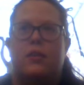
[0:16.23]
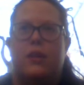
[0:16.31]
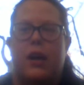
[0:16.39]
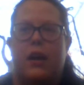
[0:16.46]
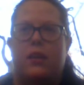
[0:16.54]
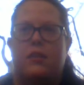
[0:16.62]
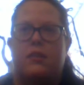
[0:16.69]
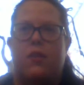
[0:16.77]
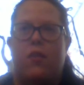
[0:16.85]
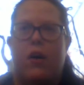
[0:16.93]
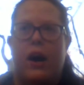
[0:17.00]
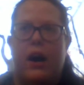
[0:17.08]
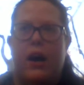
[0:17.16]
Okay,
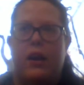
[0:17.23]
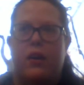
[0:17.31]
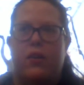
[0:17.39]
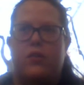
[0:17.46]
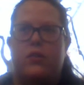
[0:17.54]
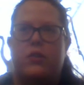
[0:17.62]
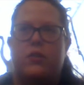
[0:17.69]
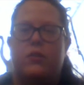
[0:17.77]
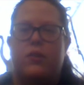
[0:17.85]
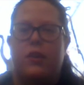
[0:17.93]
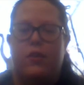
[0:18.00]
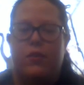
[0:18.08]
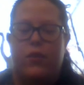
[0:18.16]
so I go to
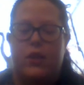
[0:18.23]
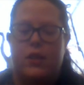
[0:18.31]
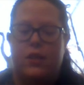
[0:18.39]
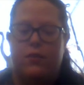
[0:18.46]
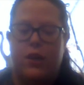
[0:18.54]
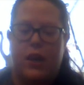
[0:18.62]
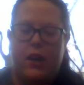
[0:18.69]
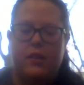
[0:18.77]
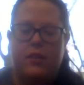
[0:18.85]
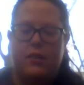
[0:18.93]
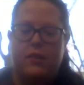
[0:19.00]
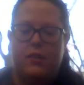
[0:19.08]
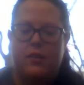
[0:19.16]
the University of
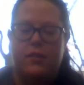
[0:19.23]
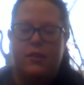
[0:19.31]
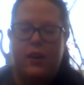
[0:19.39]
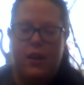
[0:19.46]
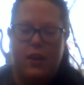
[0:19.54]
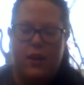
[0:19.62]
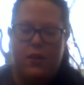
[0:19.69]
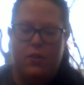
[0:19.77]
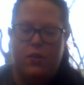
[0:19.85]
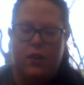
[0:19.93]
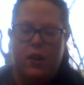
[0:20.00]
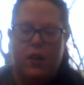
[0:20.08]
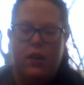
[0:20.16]
Kansas,
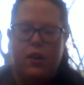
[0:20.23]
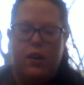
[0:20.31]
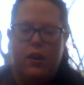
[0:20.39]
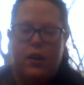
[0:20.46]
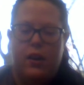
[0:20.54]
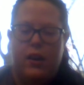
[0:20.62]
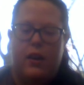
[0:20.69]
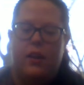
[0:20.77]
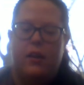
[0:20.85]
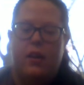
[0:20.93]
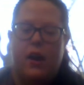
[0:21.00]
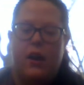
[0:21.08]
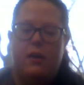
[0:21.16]
KU,
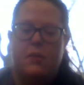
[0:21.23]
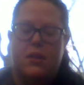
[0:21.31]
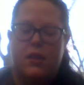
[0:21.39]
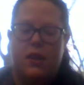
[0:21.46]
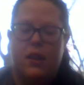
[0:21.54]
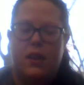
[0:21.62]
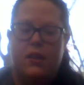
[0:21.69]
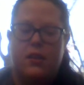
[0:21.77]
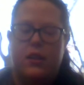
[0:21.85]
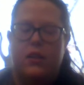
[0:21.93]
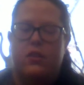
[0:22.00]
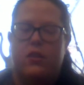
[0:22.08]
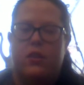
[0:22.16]
and I am studying East
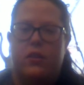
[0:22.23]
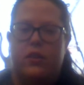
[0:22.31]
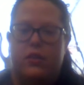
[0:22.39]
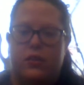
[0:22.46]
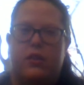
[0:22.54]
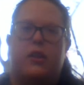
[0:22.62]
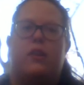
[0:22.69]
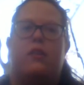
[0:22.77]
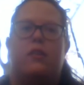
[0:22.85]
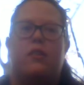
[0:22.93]
Asian art history.